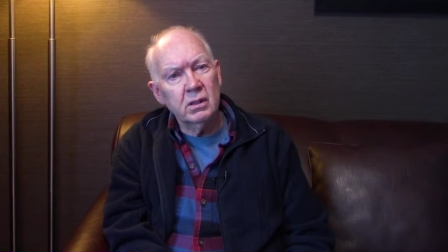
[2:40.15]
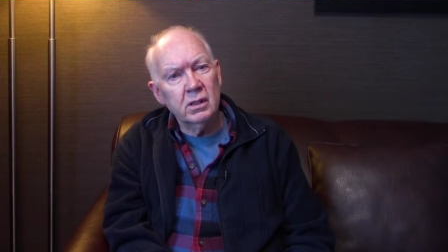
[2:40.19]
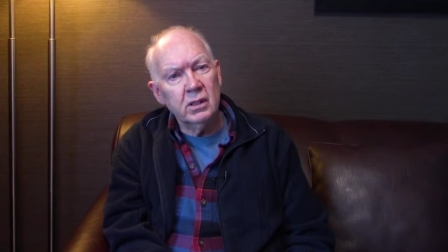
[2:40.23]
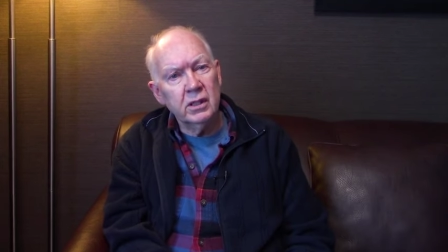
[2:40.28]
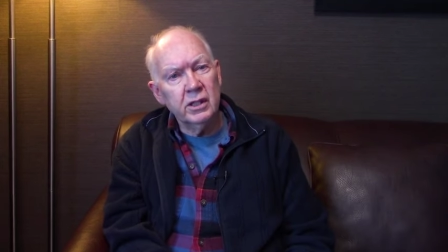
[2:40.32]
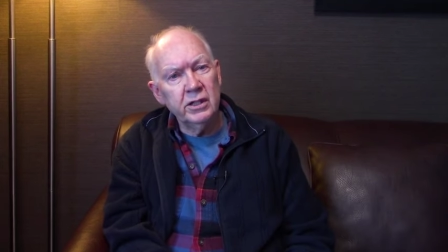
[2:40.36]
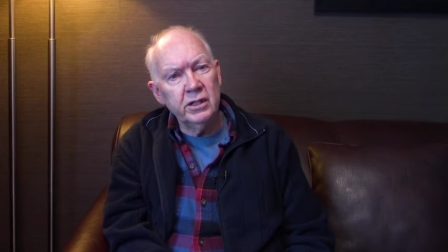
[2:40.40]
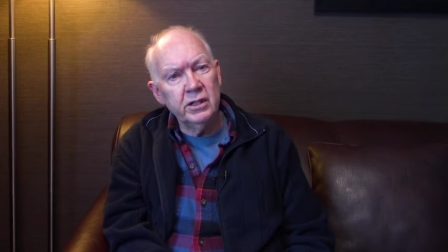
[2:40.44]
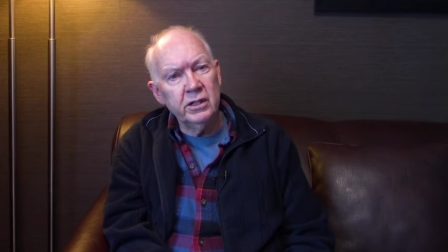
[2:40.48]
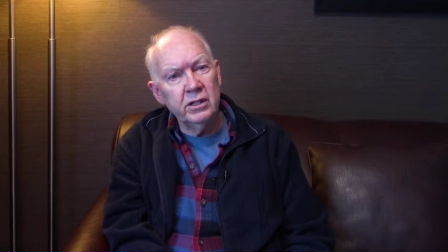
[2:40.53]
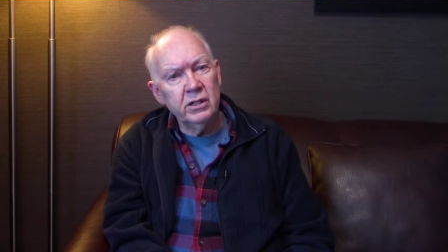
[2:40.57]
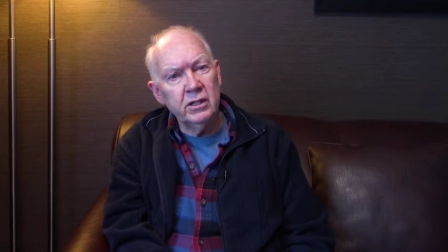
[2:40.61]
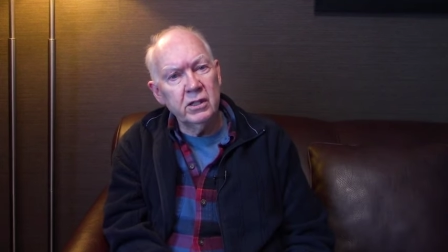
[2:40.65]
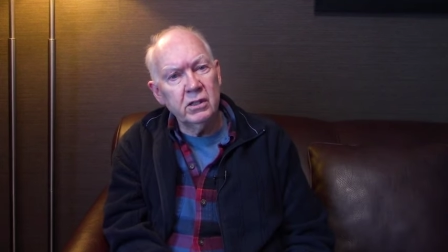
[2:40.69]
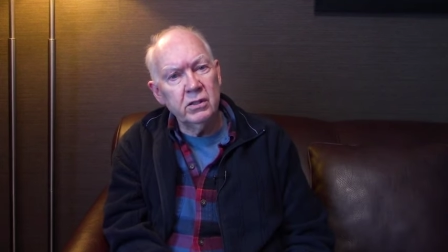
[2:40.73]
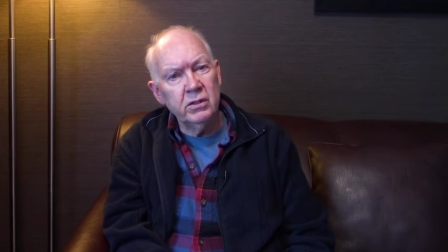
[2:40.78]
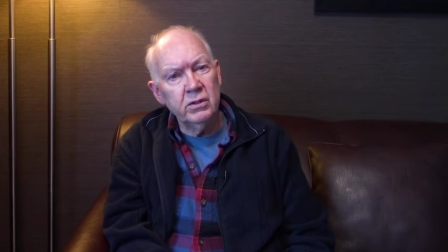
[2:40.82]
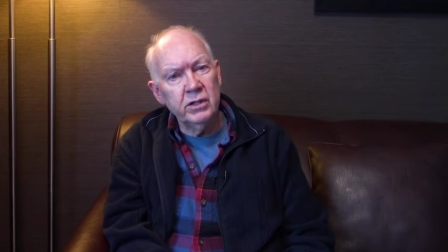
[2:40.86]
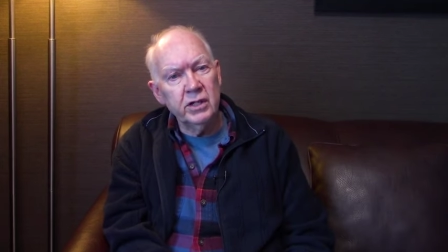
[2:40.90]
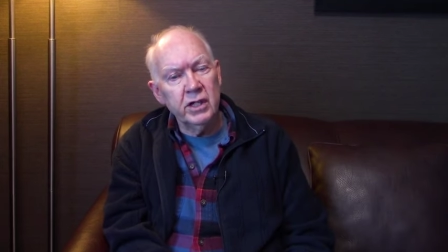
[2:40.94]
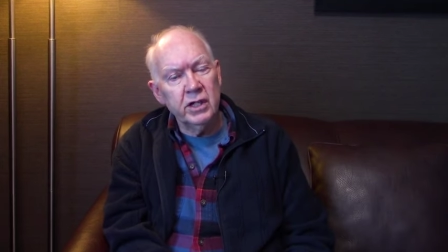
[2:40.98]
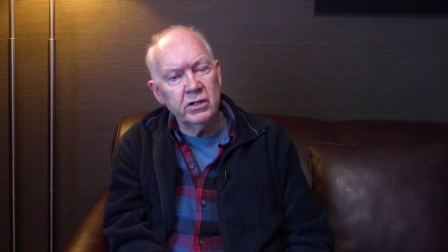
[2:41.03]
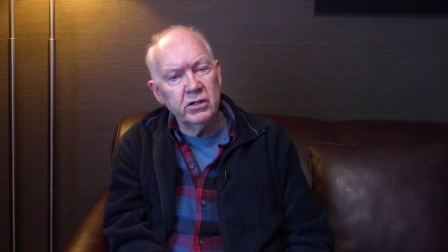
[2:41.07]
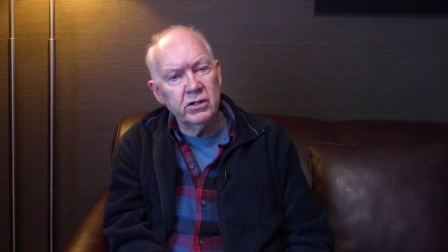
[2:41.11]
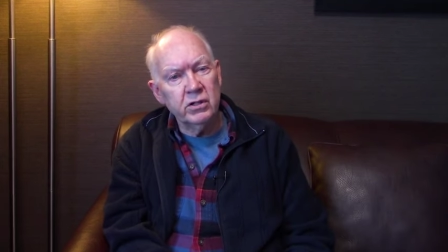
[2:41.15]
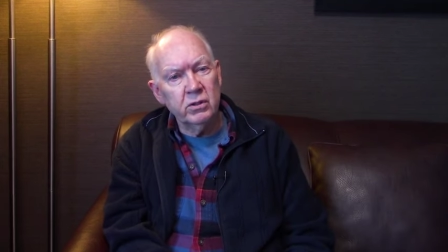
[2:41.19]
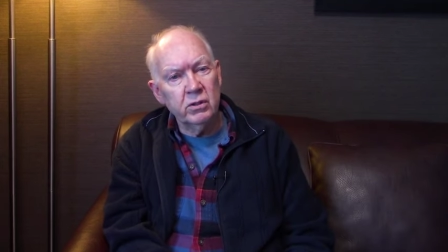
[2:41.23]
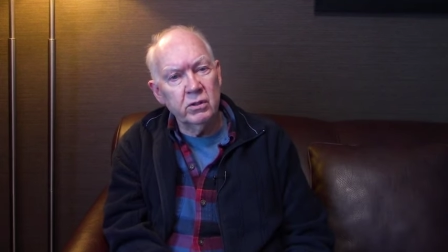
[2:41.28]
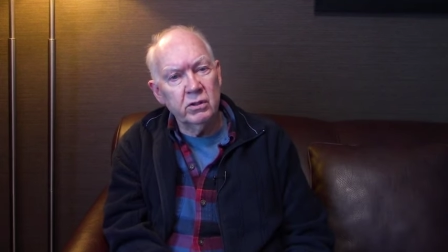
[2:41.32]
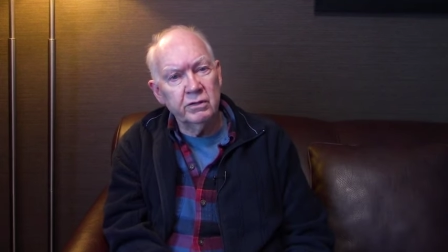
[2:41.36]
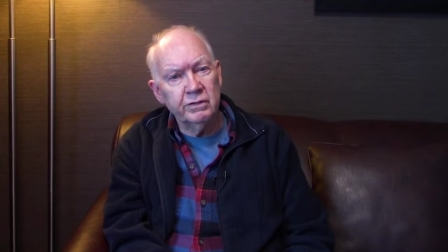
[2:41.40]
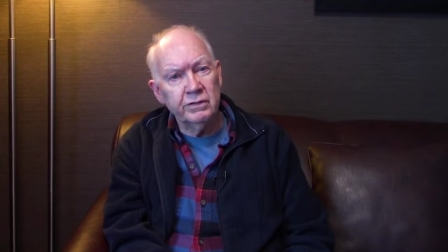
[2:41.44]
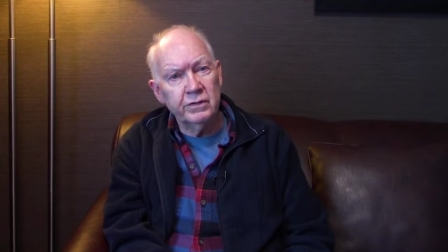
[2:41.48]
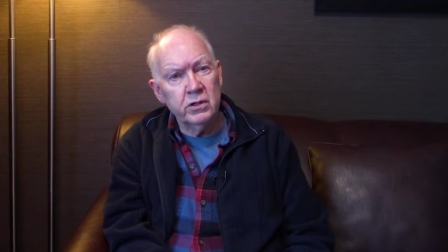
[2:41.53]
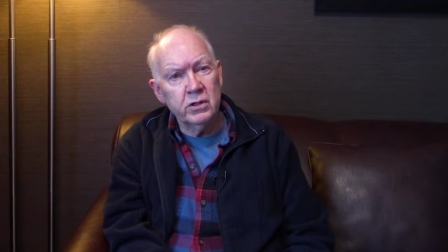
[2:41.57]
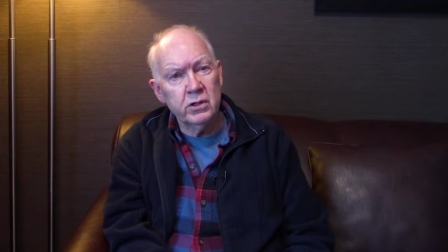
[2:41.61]
I didn't include net zero in
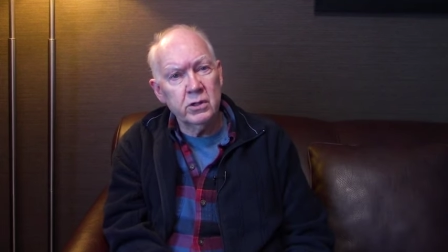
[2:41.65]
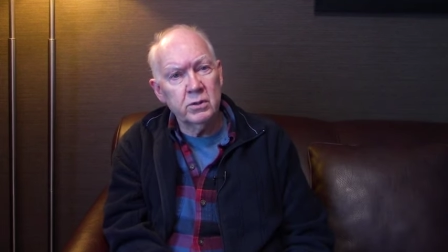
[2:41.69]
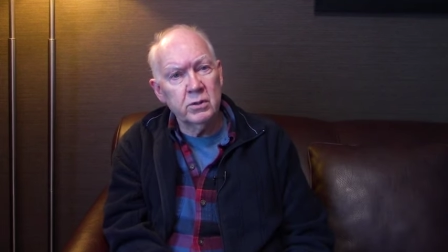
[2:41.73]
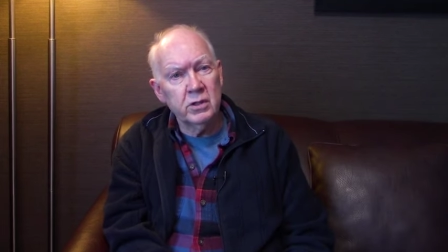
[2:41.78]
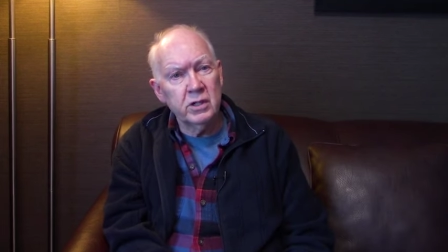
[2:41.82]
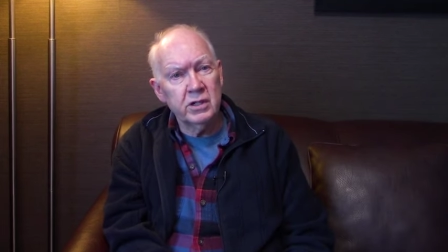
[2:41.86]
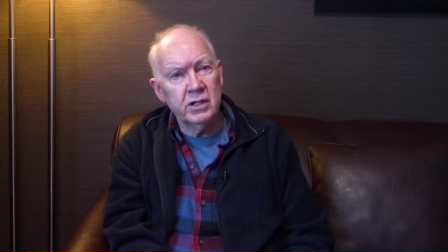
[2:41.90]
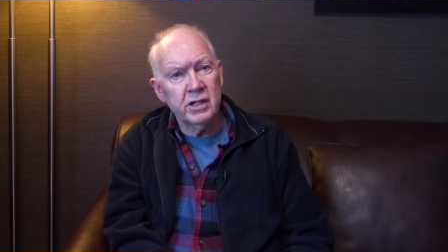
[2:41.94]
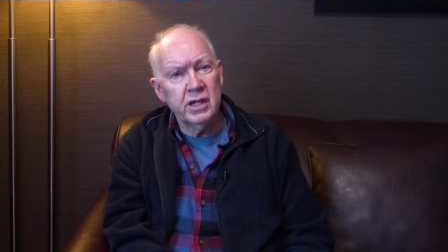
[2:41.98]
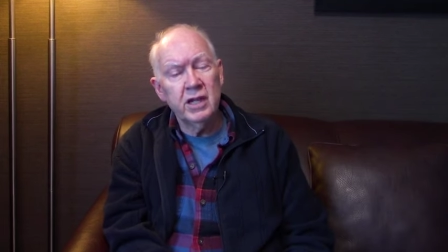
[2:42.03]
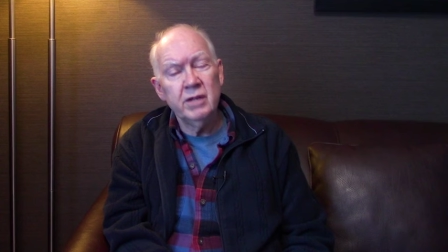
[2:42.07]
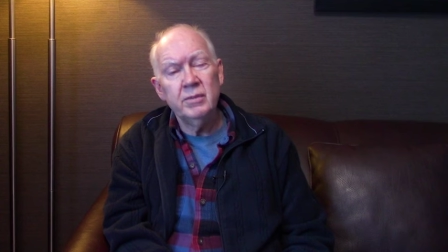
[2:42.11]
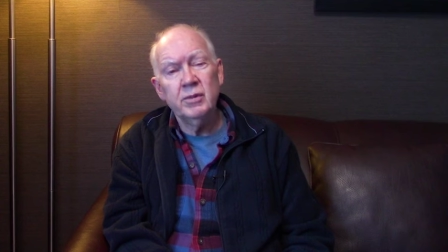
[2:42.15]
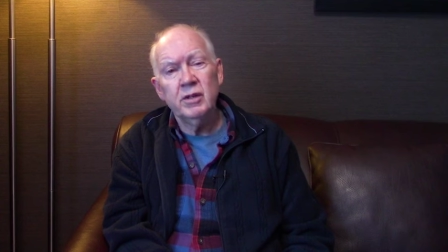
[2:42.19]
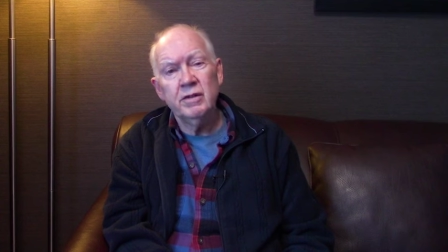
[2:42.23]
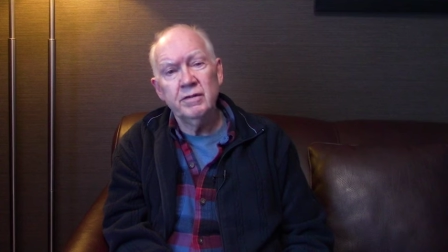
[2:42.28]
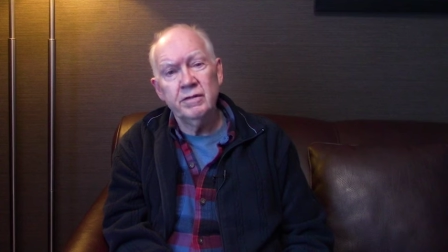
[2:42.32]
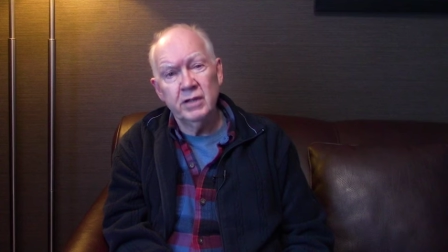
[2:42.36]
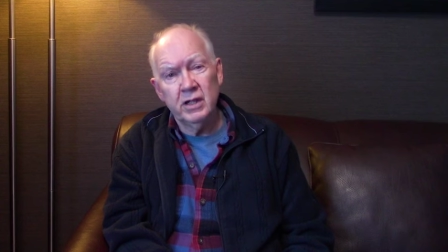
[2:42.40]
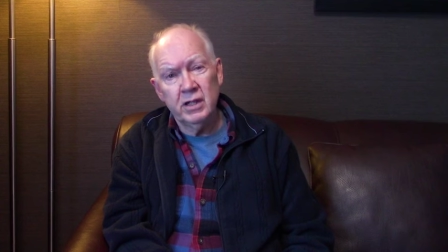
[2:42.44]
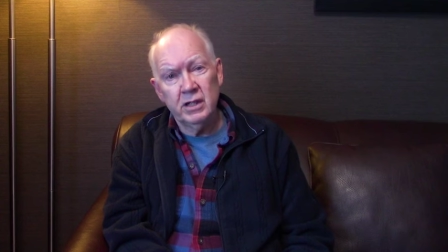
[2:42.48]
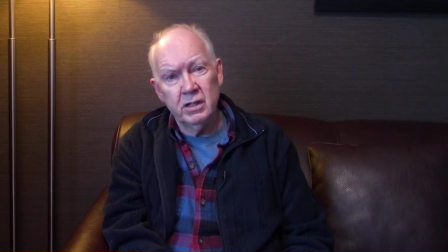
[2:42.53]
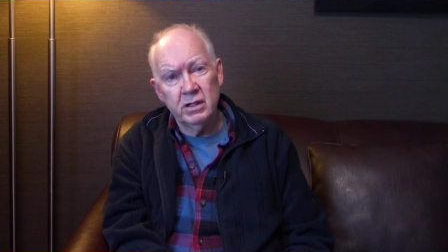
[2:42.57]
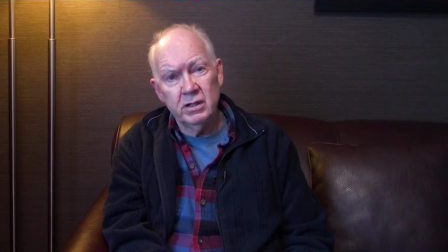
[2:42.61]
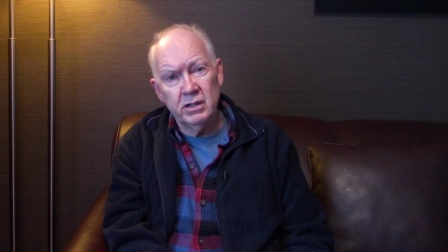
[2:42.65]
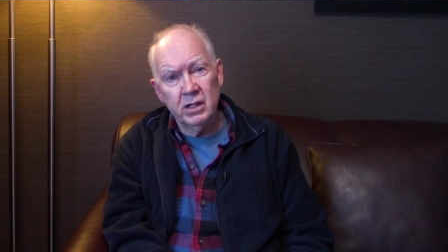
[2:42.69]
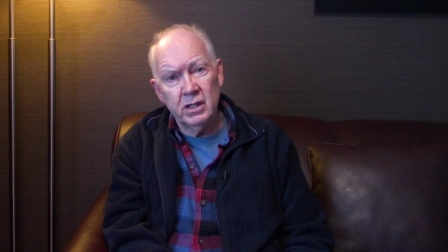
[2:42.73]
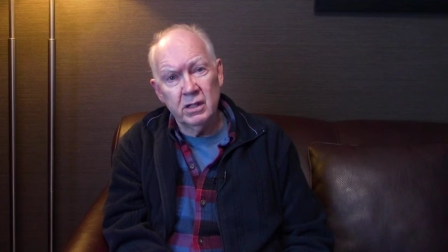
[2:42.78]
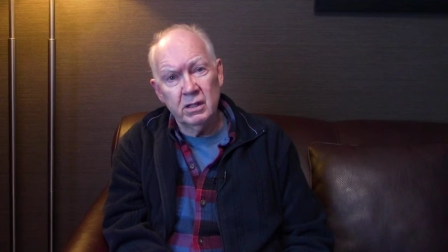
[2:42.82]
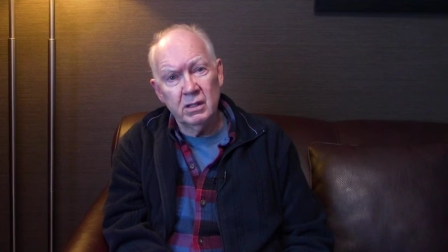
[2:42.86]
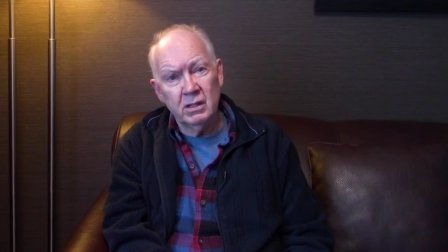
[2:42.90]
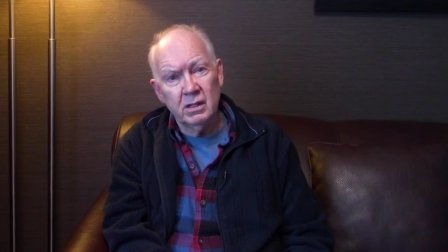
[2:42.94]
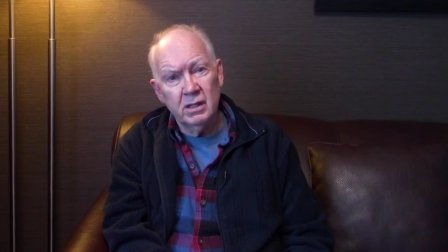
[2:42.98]
the first one because it hadn't been invented yet.